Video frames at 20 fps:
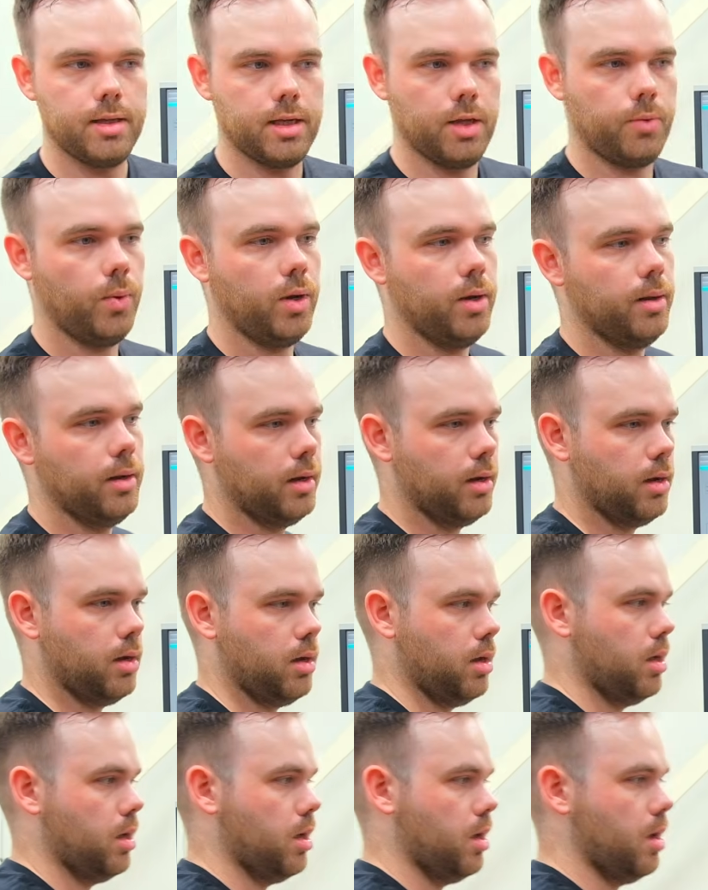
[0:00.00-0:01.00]
that we
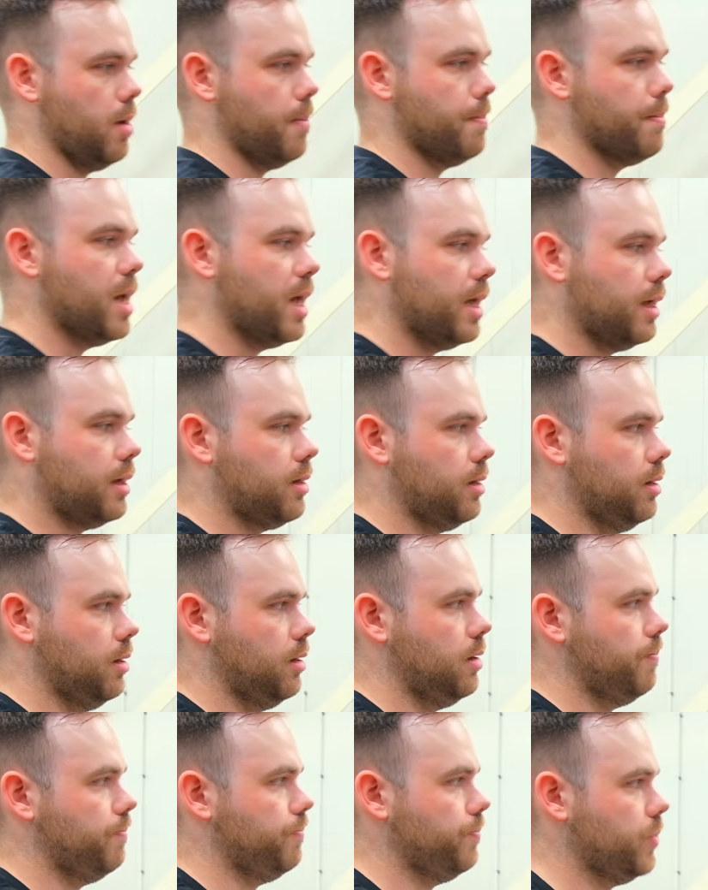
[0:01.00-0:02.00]
make
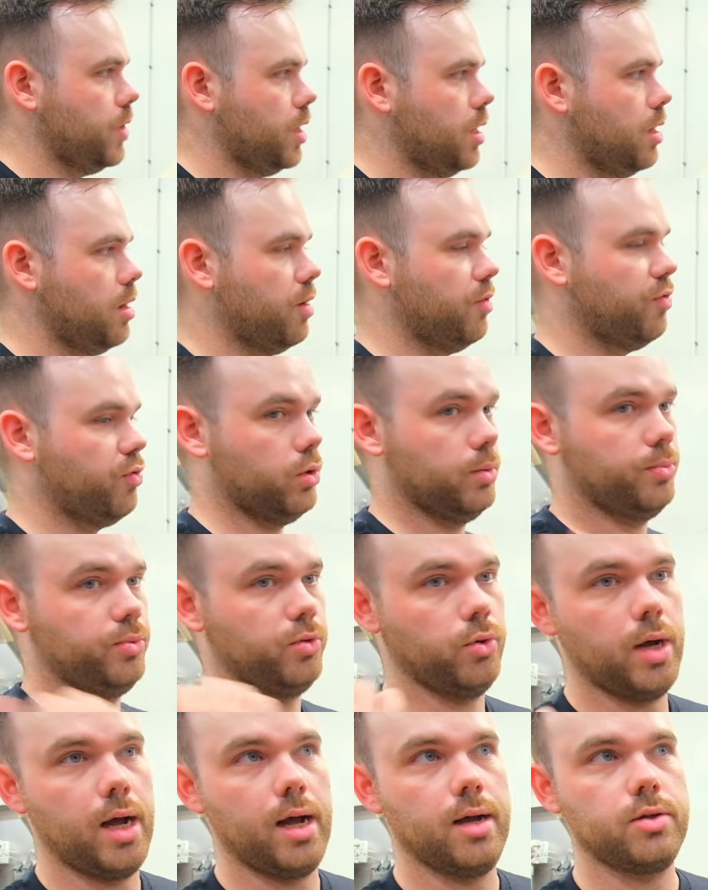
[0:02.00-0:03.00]
for the
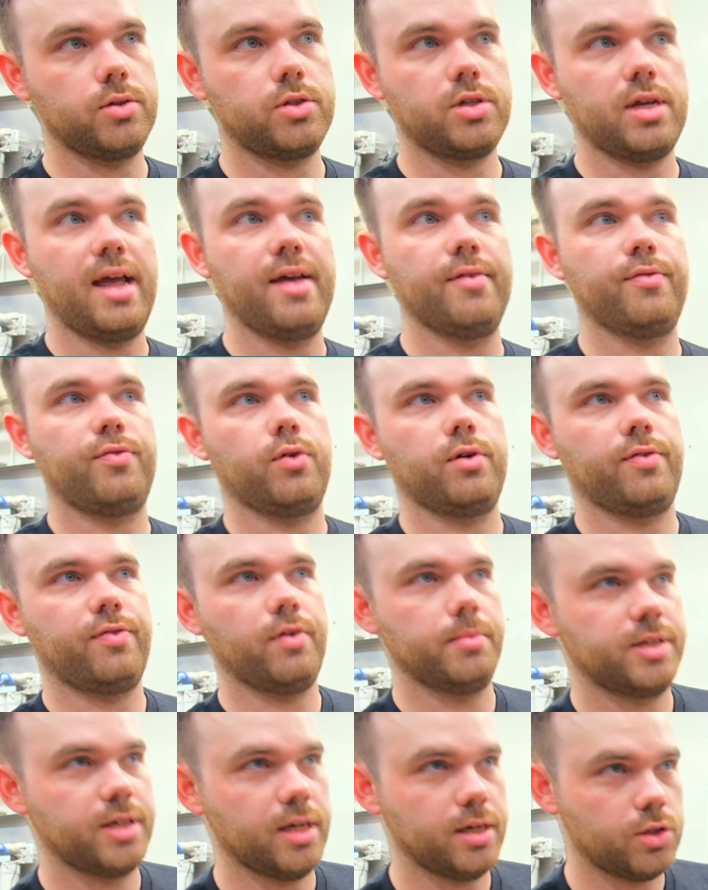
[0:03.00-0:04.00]
brew house and for the
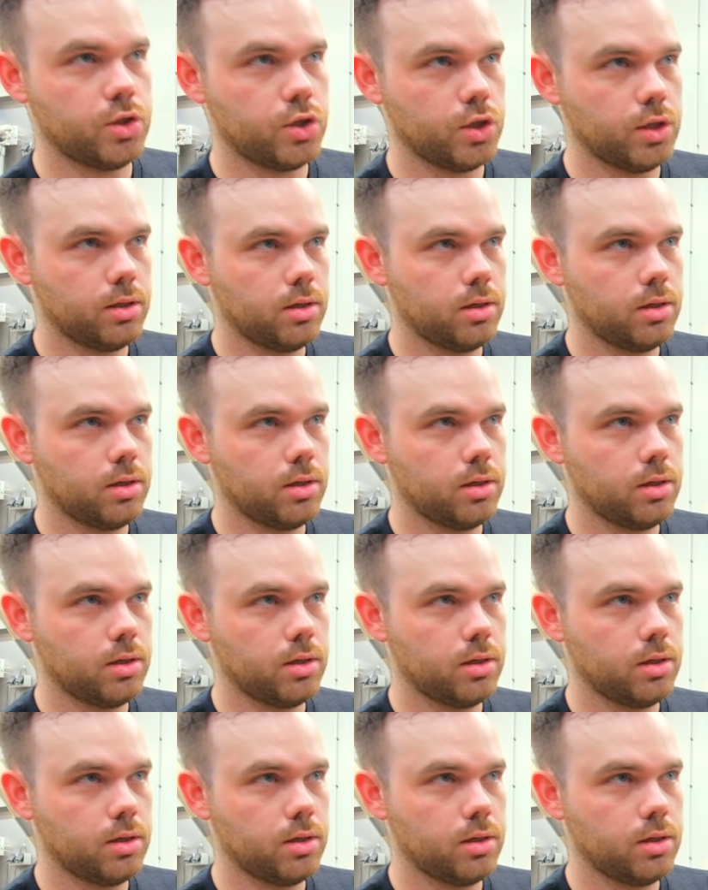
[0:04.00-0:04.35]
fermentation,